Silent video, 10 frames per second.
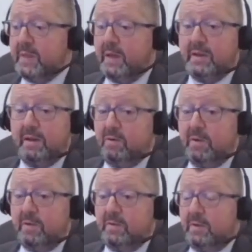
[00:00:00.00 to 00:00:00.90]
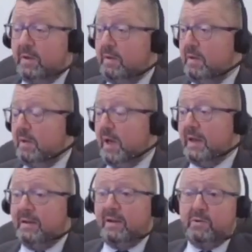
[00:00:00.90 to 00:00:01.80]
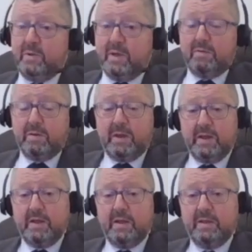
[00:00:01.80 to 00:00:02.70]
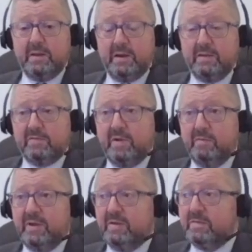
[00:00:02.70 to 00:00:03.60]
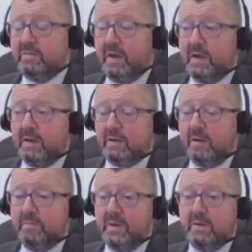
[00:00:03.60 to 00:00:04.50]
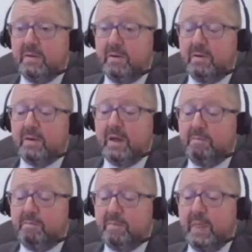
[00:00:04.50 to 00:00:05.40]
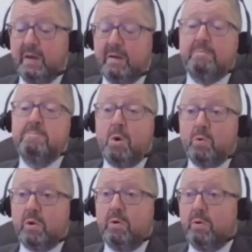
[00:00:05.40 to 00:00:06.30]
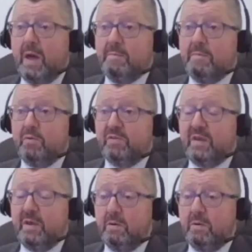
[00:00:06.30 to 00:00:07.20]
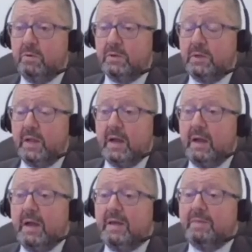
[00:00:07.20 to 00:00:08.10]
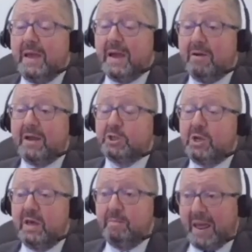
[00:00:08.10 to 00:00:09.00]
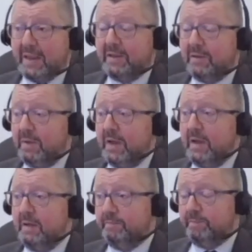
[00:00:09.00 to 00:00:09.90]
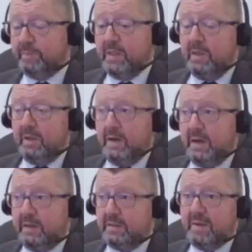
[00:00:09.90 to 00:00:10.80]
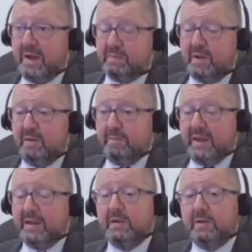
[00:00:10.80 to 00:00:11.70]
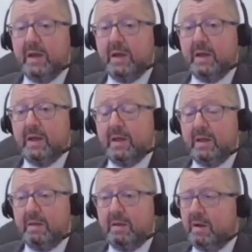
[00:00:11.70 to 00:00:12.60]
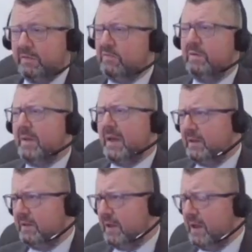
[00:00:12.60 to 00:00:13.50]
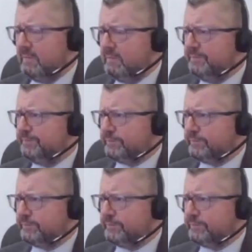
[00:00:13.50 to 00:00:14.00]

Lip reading: Now, hallelujah! In the last 3 weeks, a company called MOCO, MOCO. They are actually a bank. They're backed by a bank, Austrian bank, and